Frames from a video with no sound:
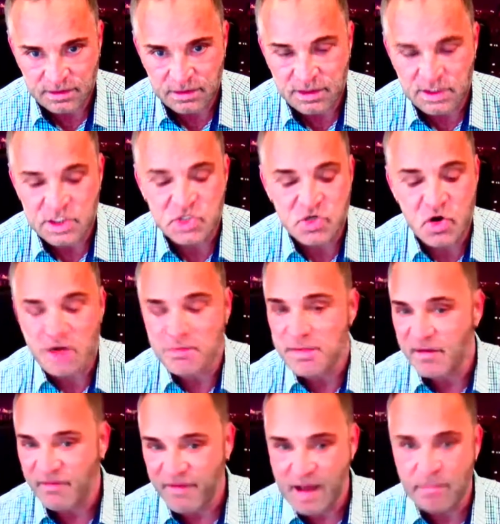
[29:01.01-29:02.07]
Destroyed
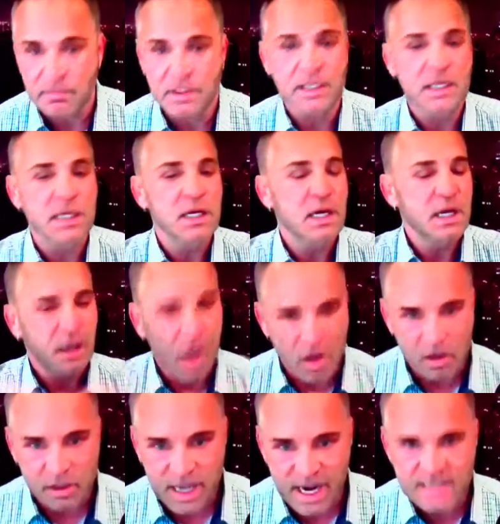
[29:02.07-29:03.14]
my family,
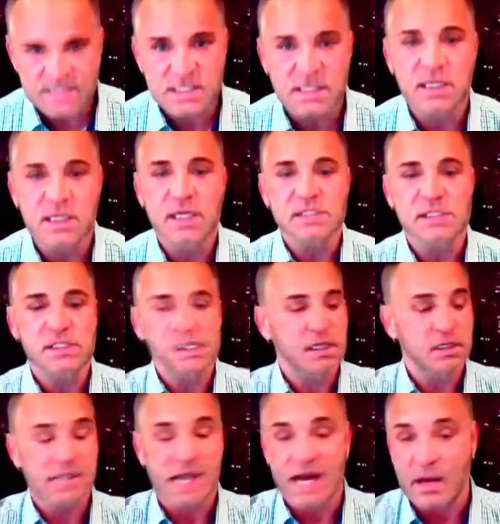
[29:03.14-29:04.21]
all kinds of things. He
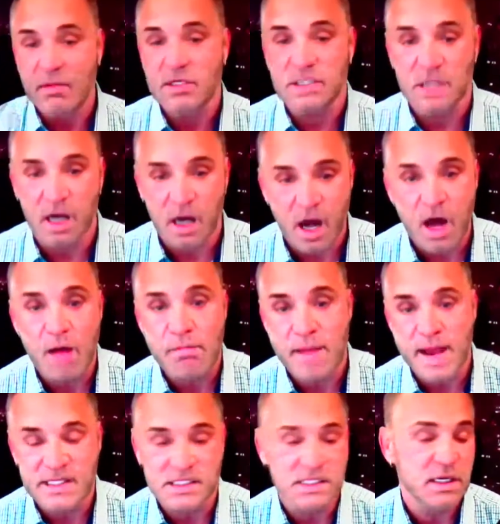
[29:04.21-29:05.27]
goes, I was a hot
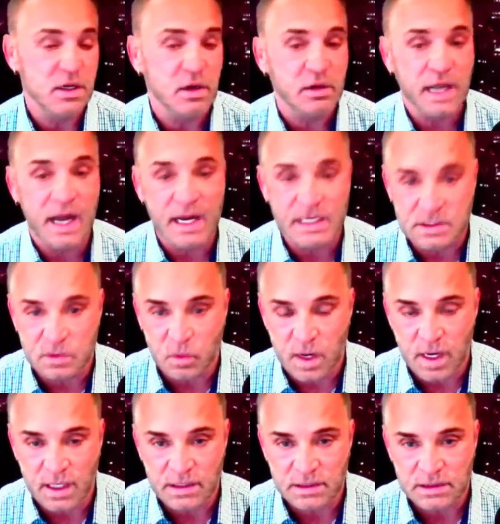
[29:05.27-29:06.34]
mess in all kinds of
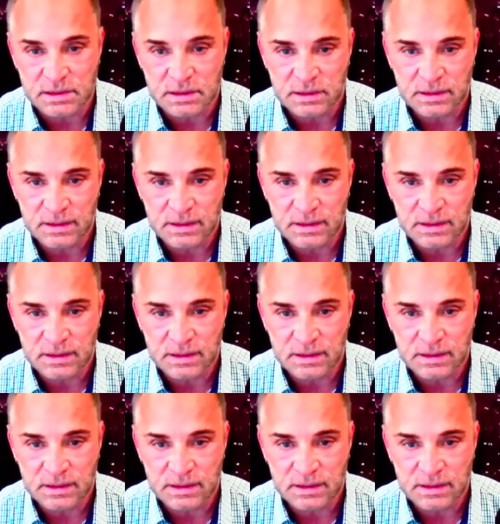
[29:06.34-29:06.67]
ways.